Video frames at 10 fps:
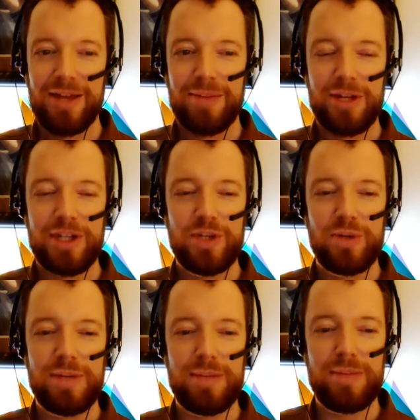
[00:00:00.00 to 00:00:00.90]
but you
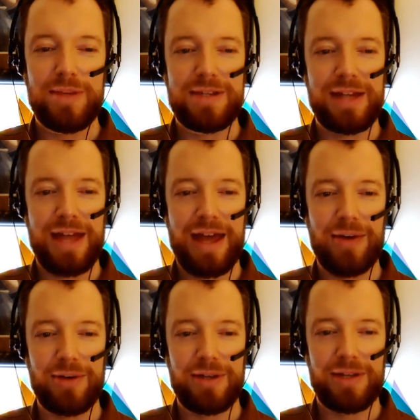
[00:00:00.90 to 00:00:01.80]
would be missing
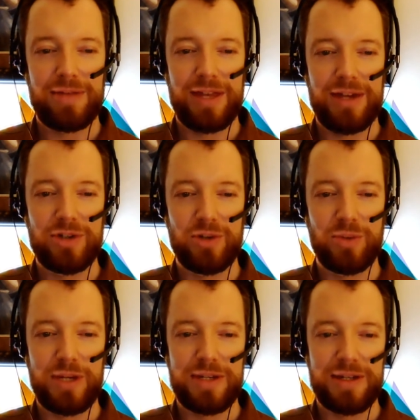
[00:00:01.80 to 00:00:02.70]
out if that is your
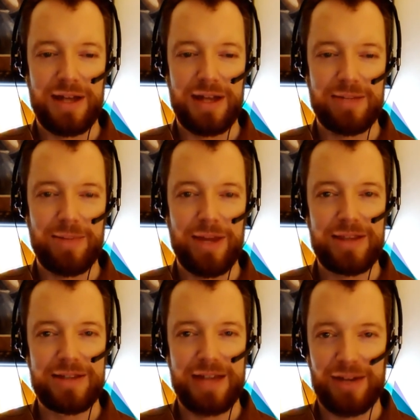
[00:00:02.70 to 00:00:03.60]
reason not to buy
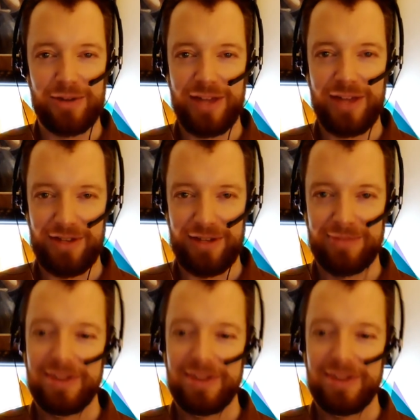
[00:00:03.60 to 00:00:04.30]
this title, Evan.